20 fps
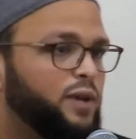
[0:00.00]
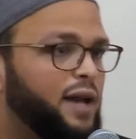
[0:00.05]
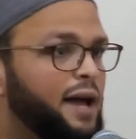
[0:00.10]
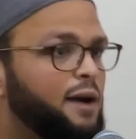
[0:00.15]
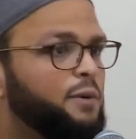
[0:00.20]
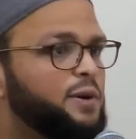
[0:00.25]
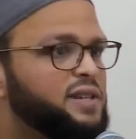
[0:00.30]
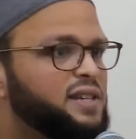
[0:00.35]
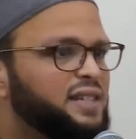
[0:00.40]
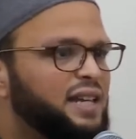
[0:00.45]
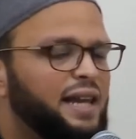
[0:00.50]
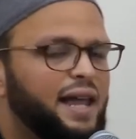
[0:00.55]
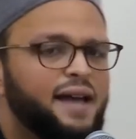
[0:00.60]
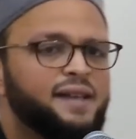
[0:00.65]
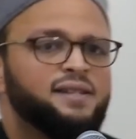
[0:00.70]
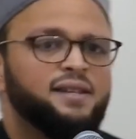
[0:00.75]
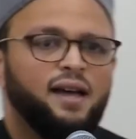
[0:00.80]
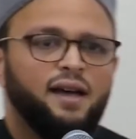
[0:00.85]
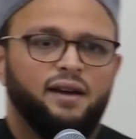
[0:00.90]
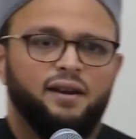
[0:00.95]
When I was in Al
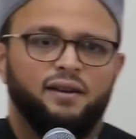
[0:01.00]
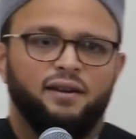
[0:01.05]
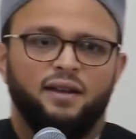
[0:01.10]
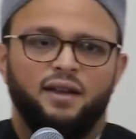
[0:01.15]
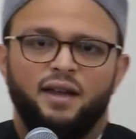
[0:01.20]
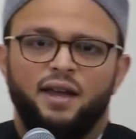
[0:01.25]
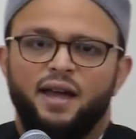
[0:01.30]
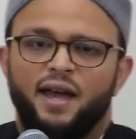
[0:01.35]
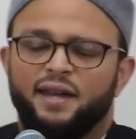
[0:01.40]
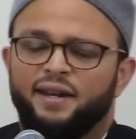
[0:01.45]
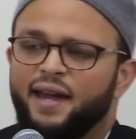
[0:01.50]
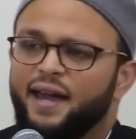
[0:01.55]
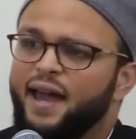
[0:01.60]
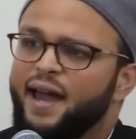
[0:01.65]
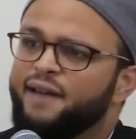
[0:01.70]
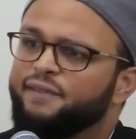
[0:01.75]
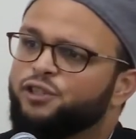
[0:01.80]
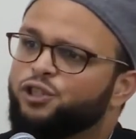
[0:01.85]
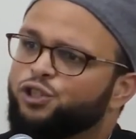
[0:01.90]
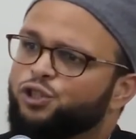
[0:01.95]
Azhar and
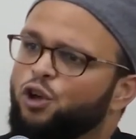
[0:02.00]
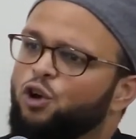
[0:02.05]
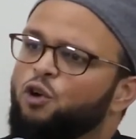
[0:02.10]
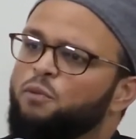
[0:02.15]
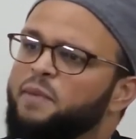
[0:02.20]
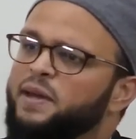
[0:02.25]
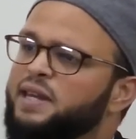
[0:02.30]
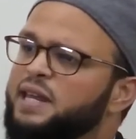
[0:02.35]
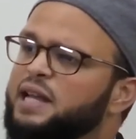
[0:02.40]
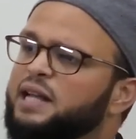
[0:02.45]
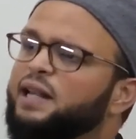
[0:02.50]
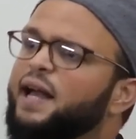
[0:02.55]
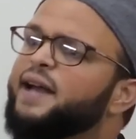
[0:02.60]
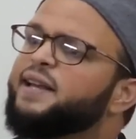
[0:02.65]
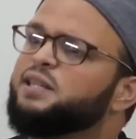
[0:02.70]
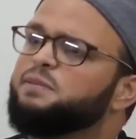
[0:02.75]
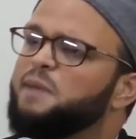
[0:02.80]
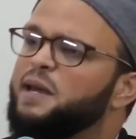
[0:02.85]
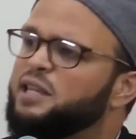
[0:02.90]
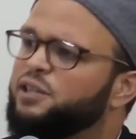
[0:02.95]
I had so many
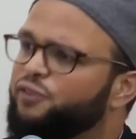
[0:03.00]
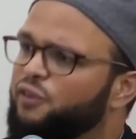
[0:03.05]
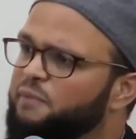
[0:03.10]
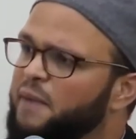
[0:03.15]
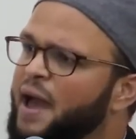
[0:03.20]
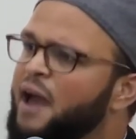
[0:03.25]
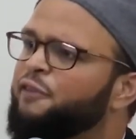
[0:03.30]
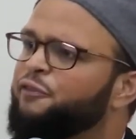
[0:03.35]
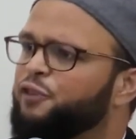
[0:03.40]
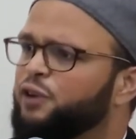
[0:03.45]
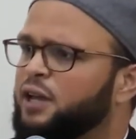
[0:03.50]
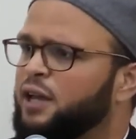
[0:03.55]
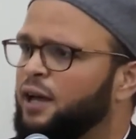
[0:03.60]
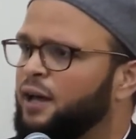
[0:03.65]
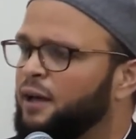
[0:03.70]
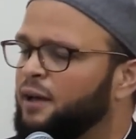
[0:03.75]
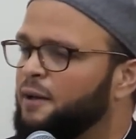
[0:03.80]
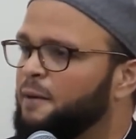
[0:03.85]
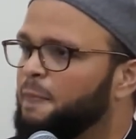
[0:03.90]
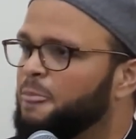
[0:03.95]
classmates from
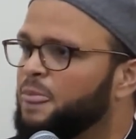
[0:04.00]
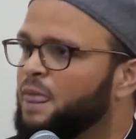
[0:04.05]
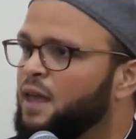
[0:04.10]
Africa,